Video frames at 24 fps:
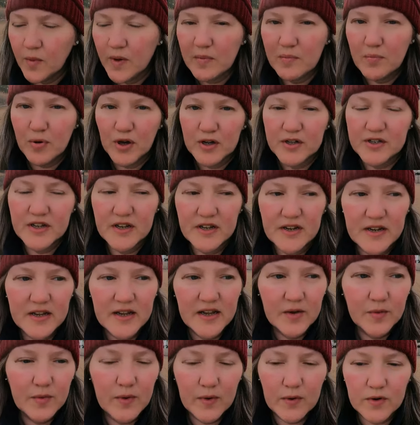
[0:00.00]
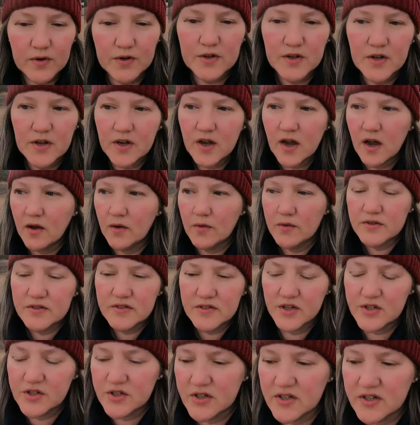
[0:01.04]
We booked it. It was
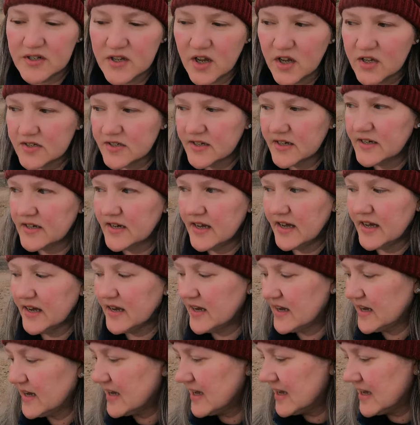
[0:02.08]
such an exhausting day.